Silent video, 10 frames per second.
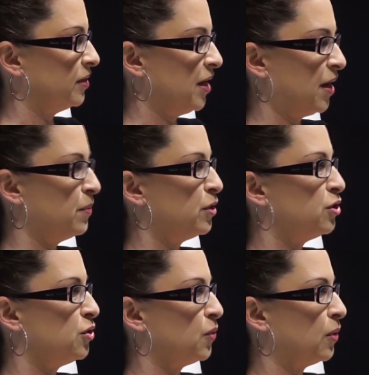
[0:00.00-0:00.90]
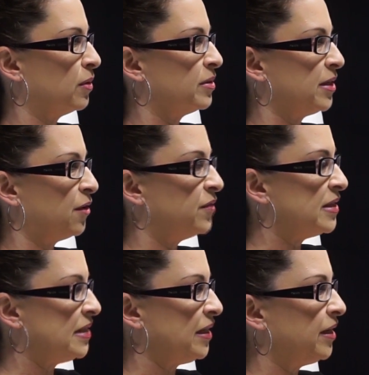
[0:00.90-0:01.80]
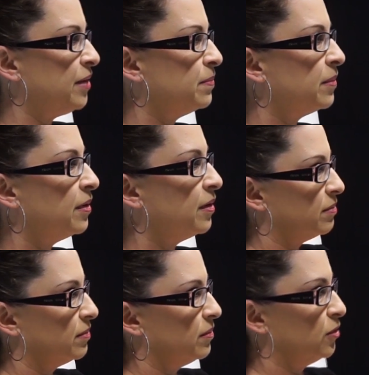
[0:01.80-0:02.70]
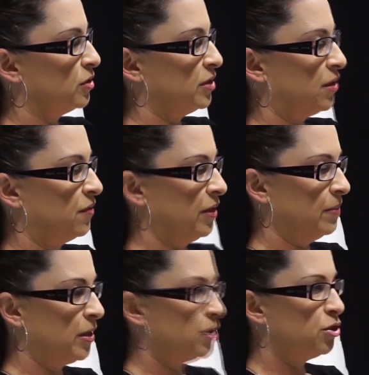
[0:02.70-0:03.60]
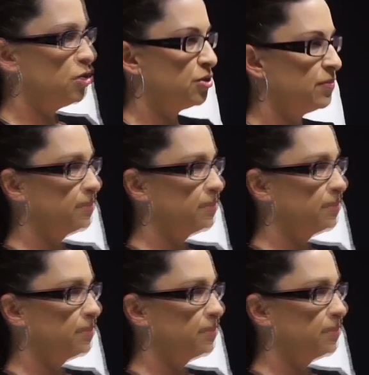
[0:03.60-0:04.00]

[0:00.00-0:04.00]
damage your self-esteem, your self-image.